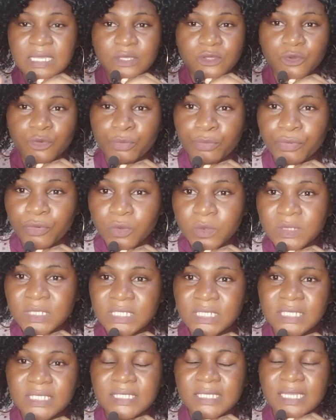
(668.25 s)
You bold
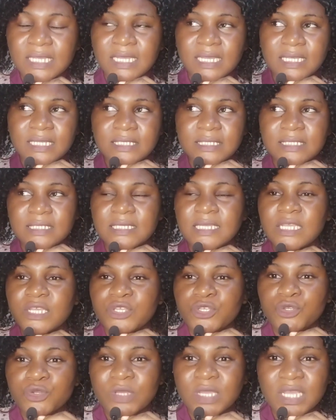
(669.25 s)
it, and
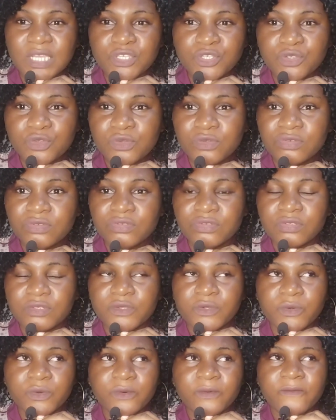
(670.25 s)
you can use
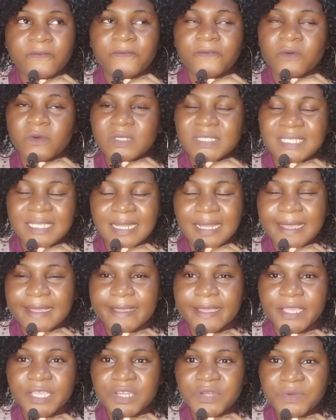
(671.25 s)
fonts
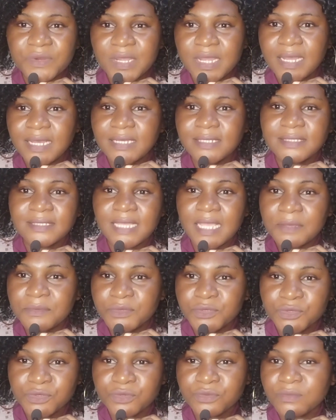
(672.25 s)
like Arial,
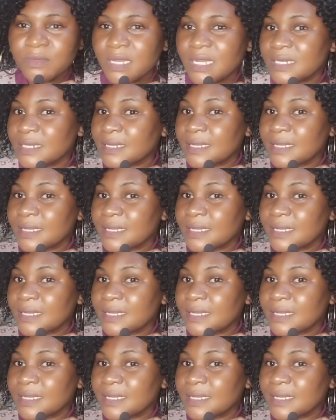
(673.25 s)
Times Roman,